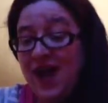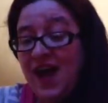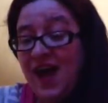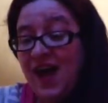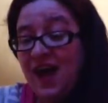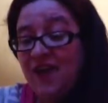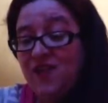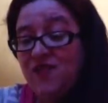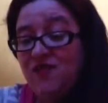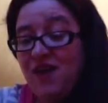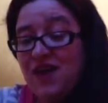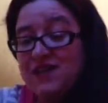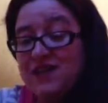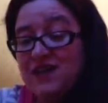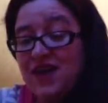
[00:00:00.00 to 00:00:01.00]
And the
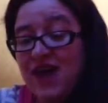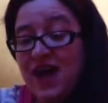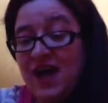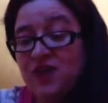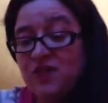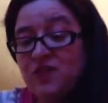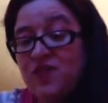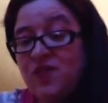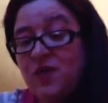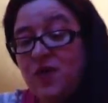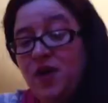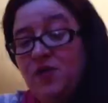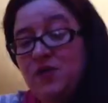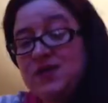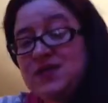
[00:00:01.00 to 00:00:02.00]
red that I love at the
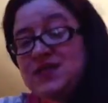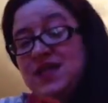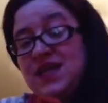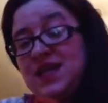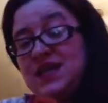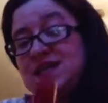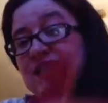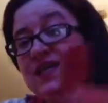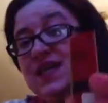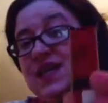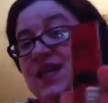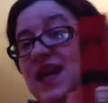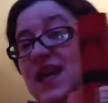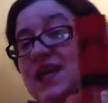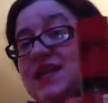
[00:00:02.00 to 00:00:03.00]
moment is the
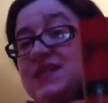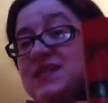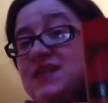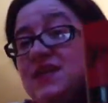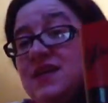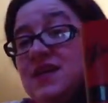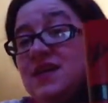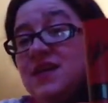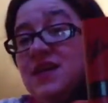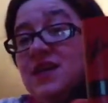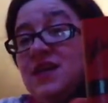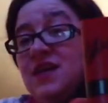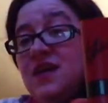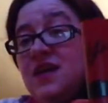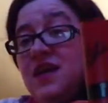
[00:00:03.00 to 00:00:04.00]
Kate
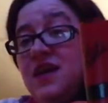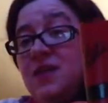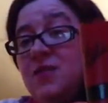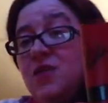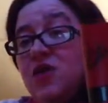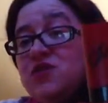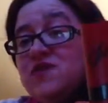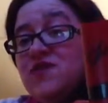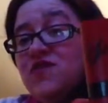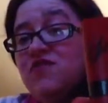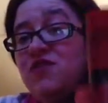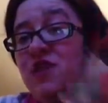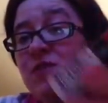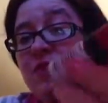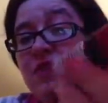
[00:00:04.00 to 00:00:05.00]
Moss from
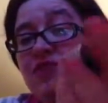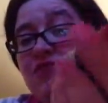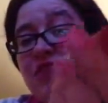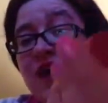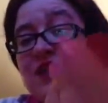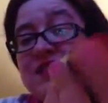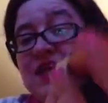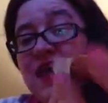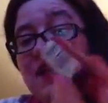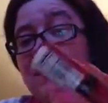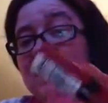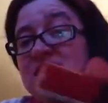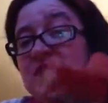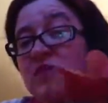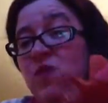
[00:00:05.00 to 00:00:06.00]
Rimmel Red, and
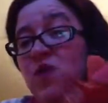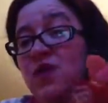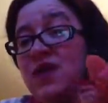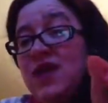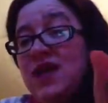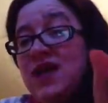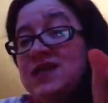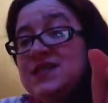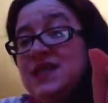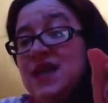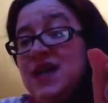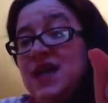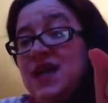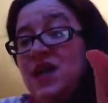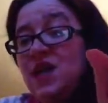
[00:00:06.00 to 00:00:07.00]
this one is
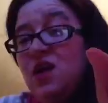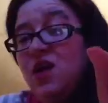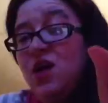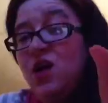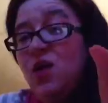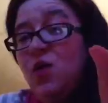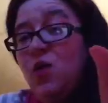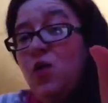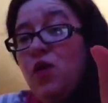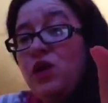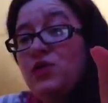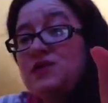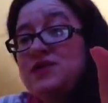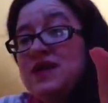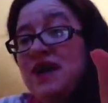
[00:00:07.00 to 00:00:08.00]
in
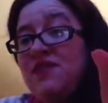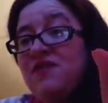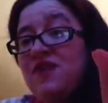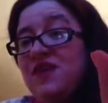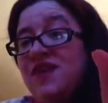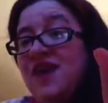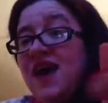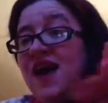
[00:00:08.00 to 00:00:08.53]
107.